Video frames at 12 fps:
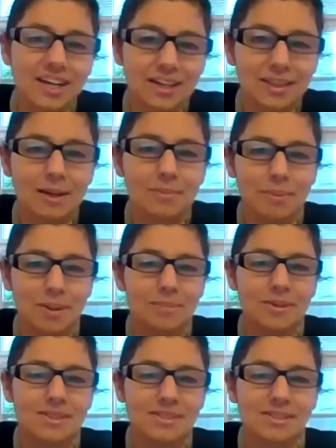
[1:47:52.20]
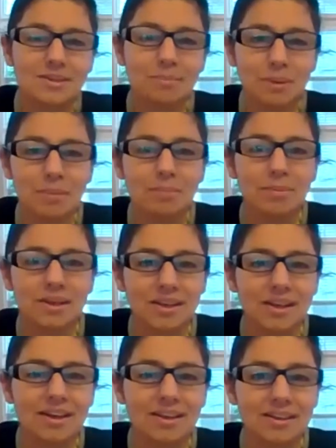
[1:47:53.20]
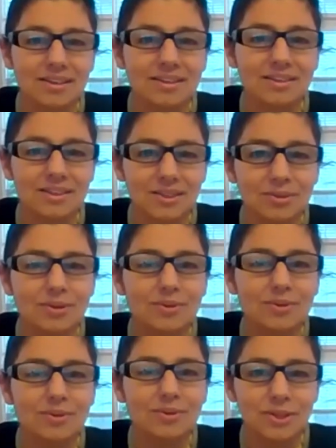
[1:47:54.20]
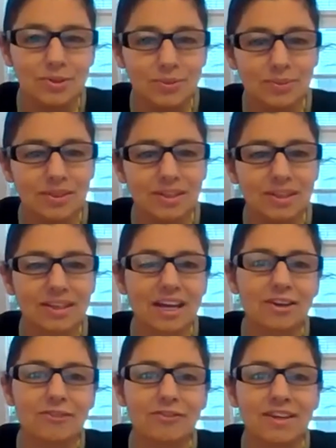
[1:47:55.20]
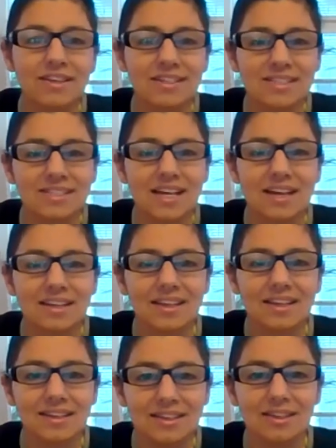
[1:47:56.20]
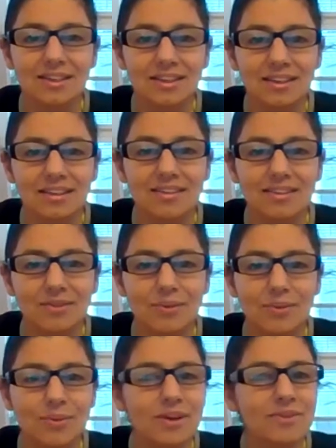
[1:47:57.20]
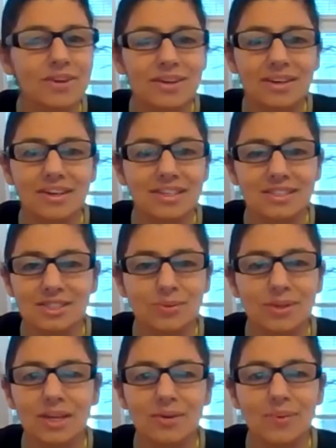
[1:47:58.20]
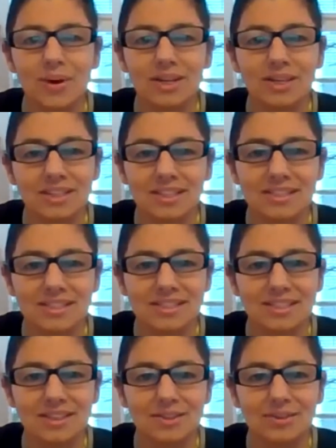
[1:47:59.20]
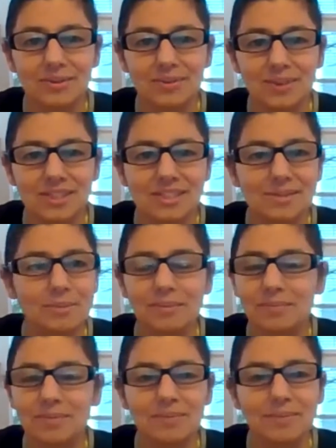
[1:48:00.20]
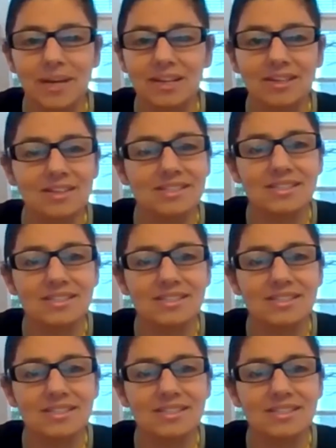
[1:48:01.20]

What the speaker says: other people and, you know, you kind of understand that whoever is doing what is, you know, it's by the